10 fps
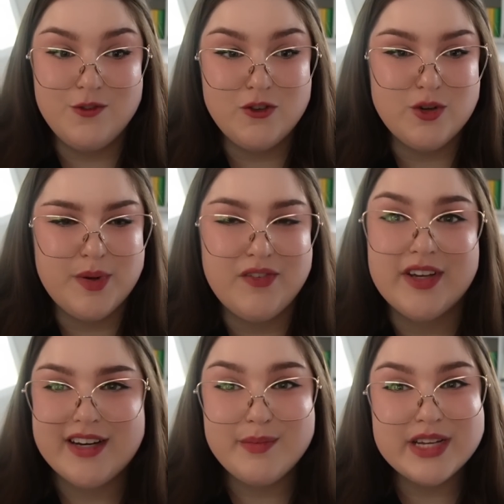Future
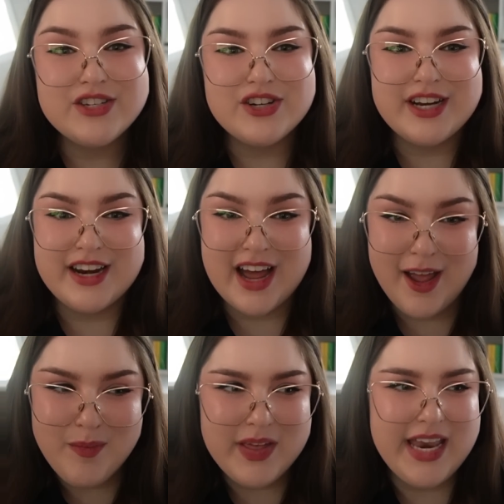Perfect and mentioned and
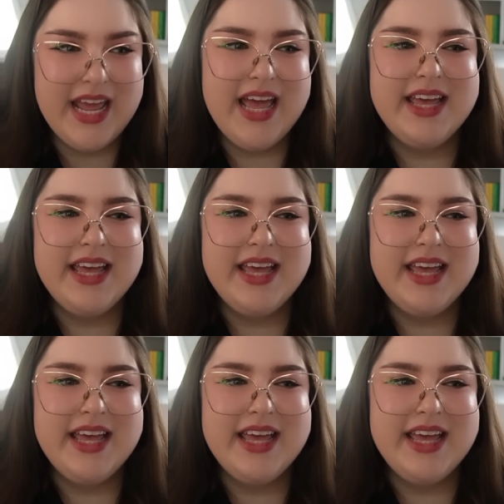Hypen.